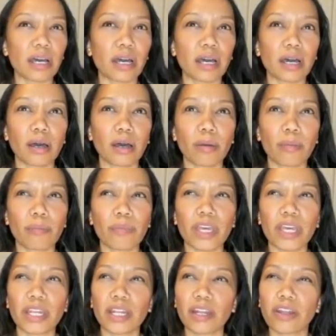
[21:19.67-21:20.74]
I
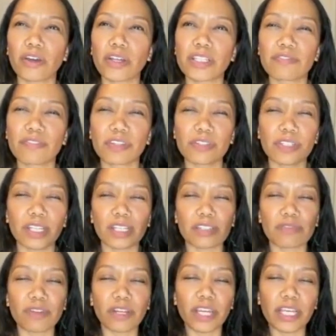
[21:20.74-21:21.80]
don't know, it feels like
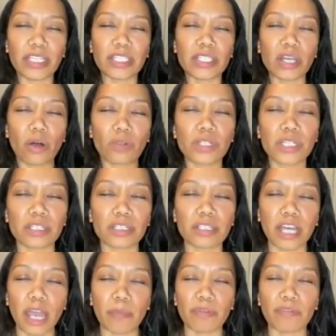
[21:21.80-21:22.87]
this very exalted
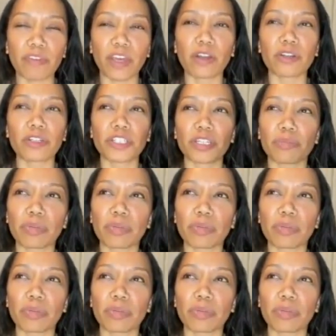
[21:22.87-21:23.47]
type of energy,